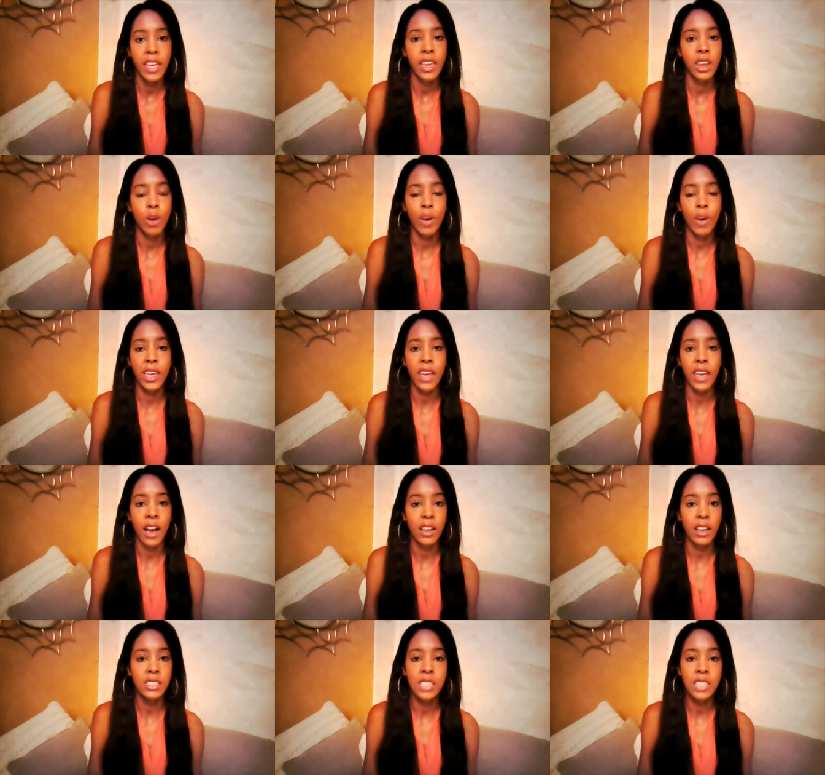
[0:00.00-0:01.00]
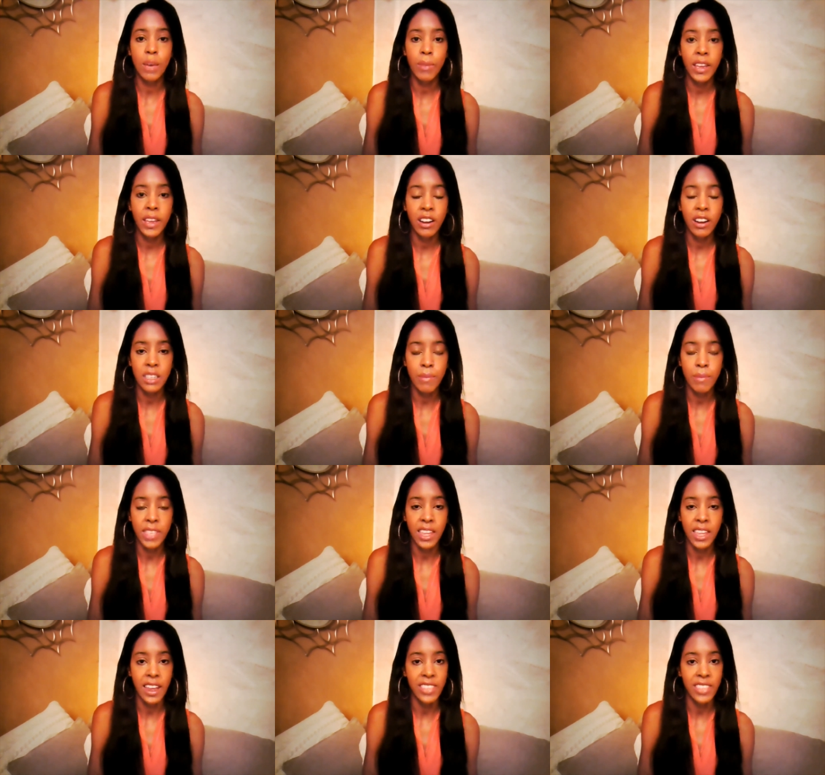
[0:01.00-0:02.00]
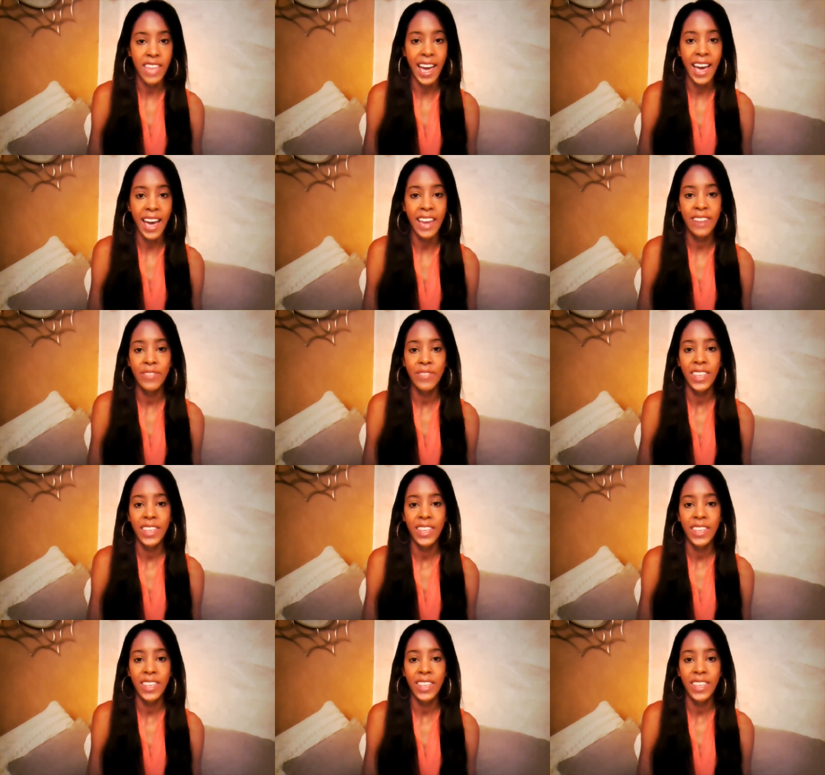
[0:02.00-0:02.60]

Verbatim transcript: you know, a young sibling or something like that,